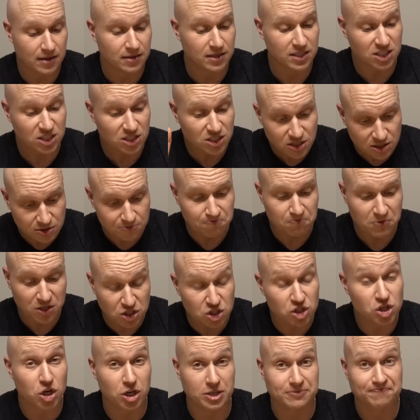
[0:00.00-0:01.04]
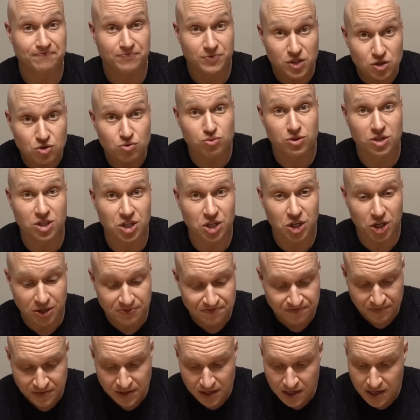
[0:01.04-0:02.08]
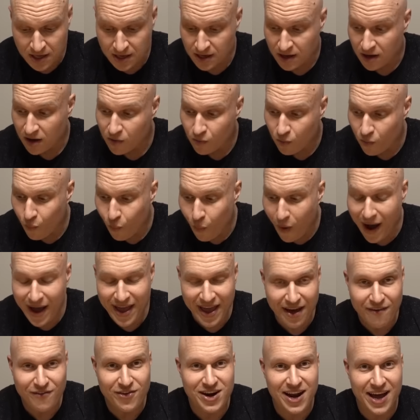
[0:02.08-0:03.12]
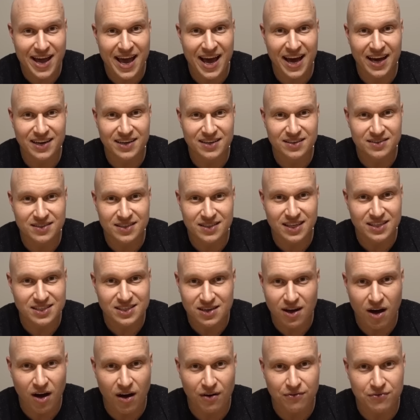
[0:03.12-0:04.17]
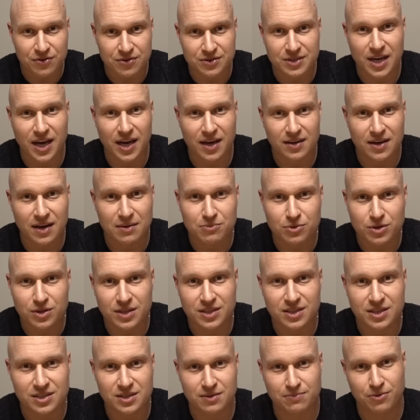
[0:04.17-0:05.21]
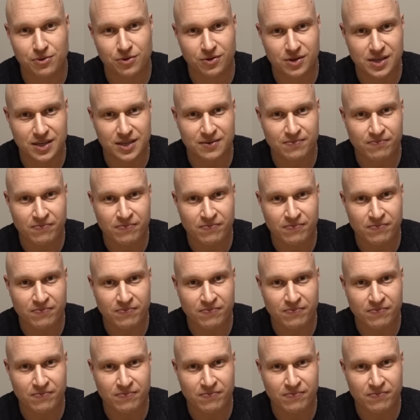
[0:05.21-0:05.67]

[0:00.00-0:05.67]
This is good. This is really good. Why haven't I had anything that's awful yet? I'm really disappointed.